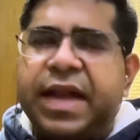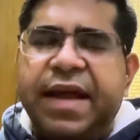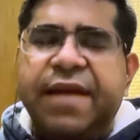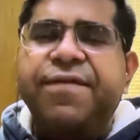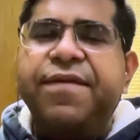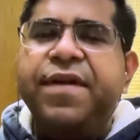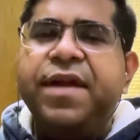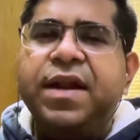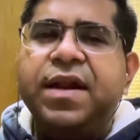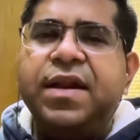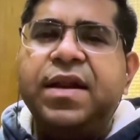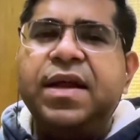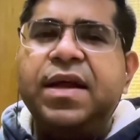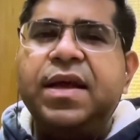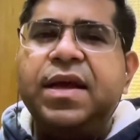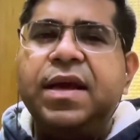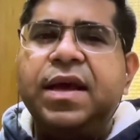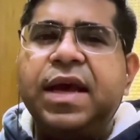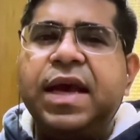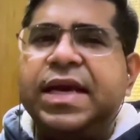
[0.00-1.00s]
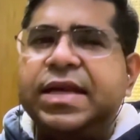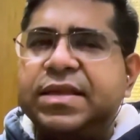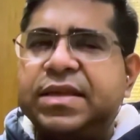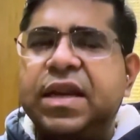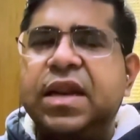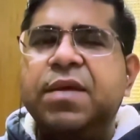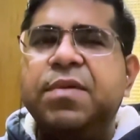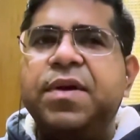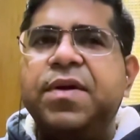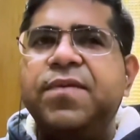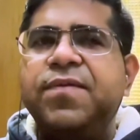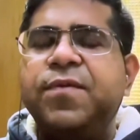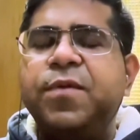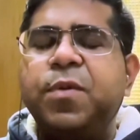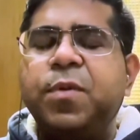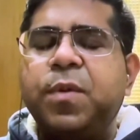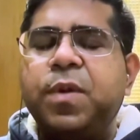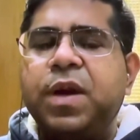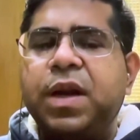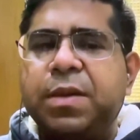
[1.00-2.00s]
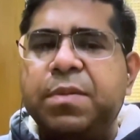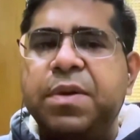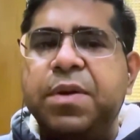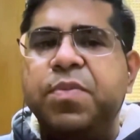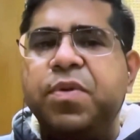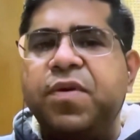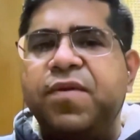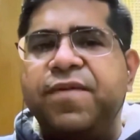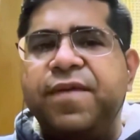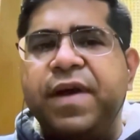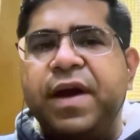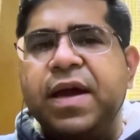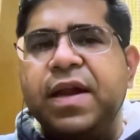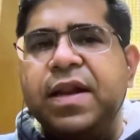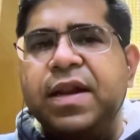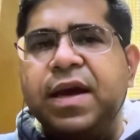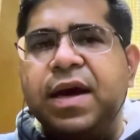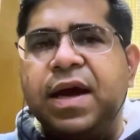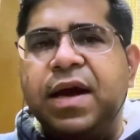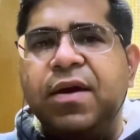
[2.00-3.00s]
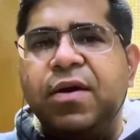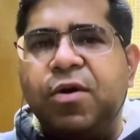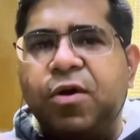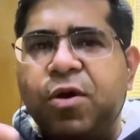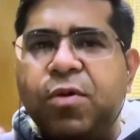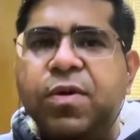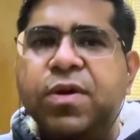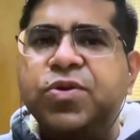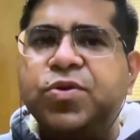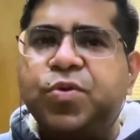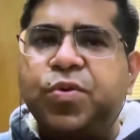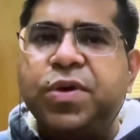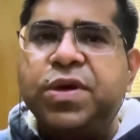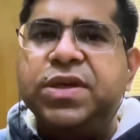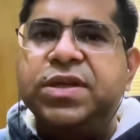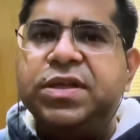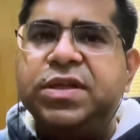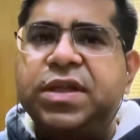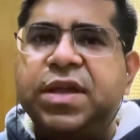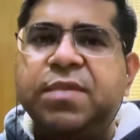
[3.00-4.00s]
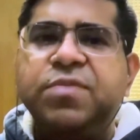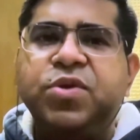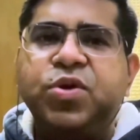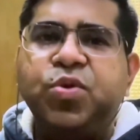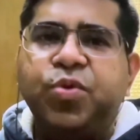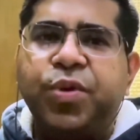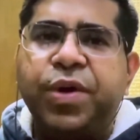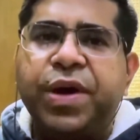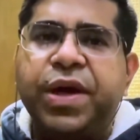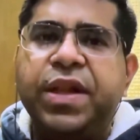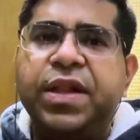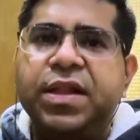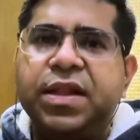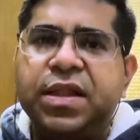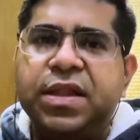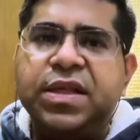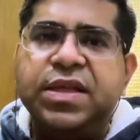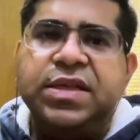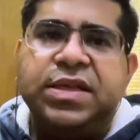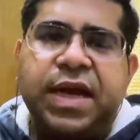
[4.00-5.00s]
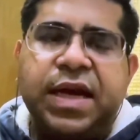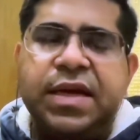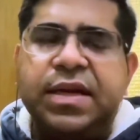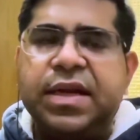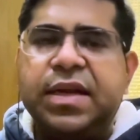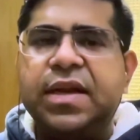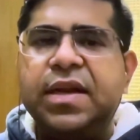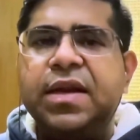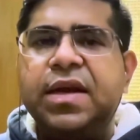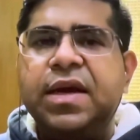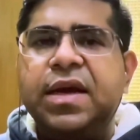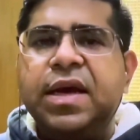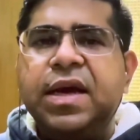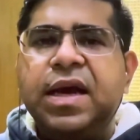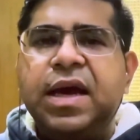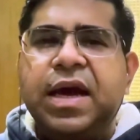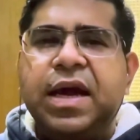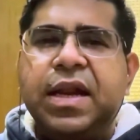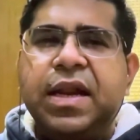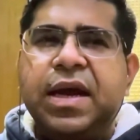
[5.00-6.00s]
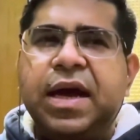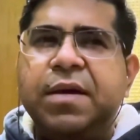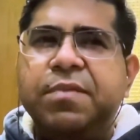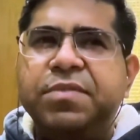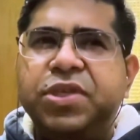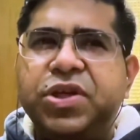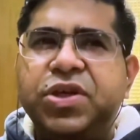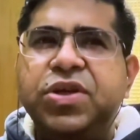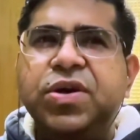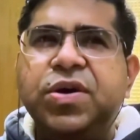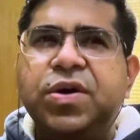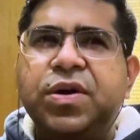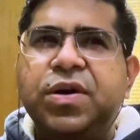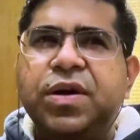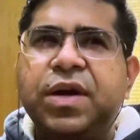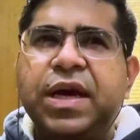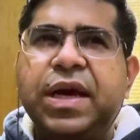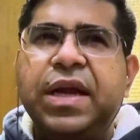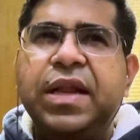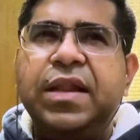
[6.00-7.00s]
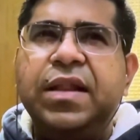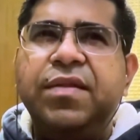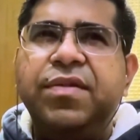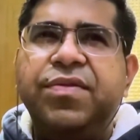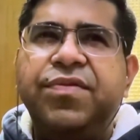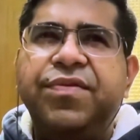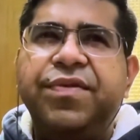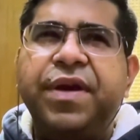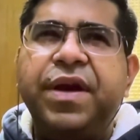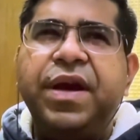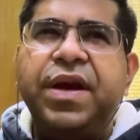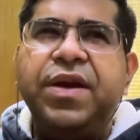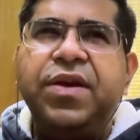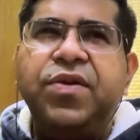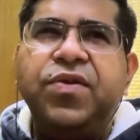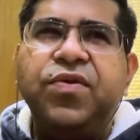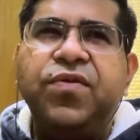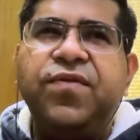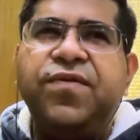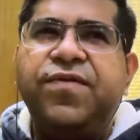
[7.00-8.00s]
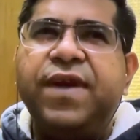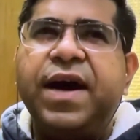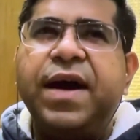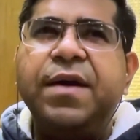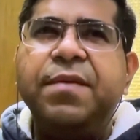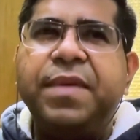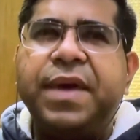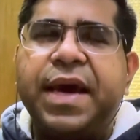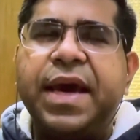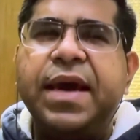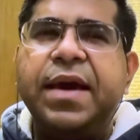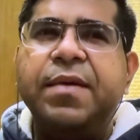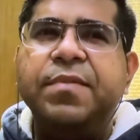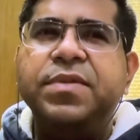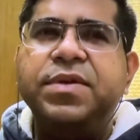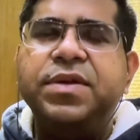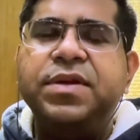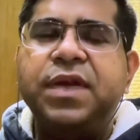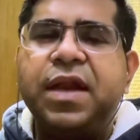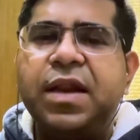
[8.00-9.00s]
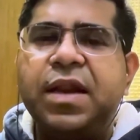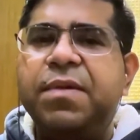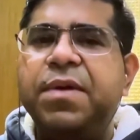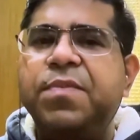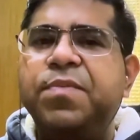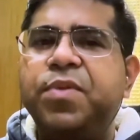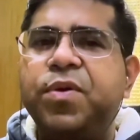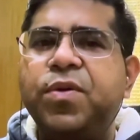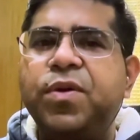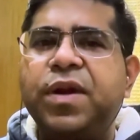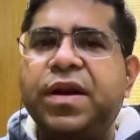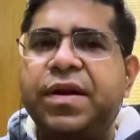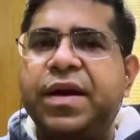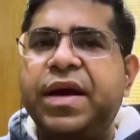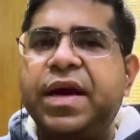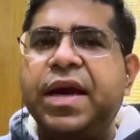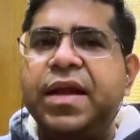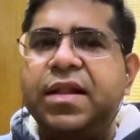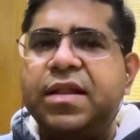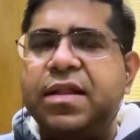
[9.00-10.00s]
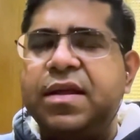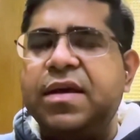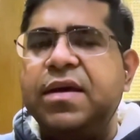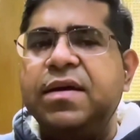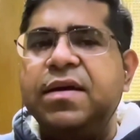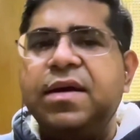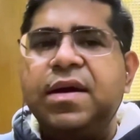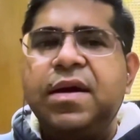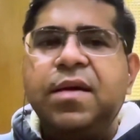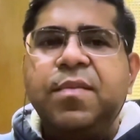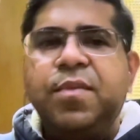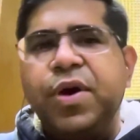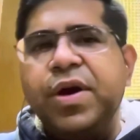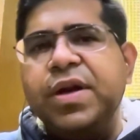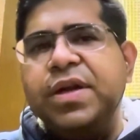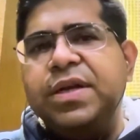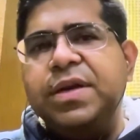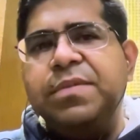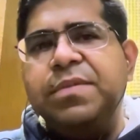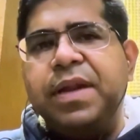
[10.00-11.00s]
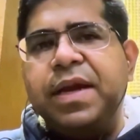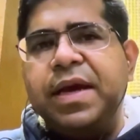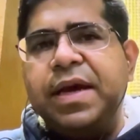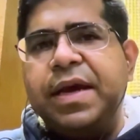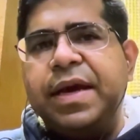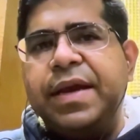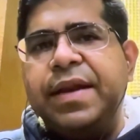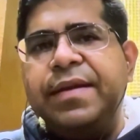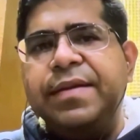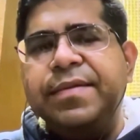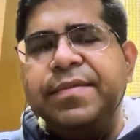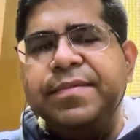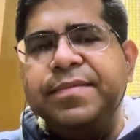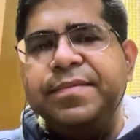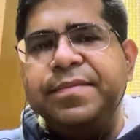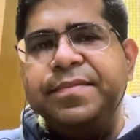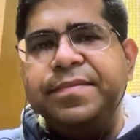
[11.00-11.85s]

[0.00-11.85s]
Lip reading: definitely, as a Liverpool fan, I always wish them to win this title. And I'm sure in 3 to 5 games, Liverpool will regain the point table again.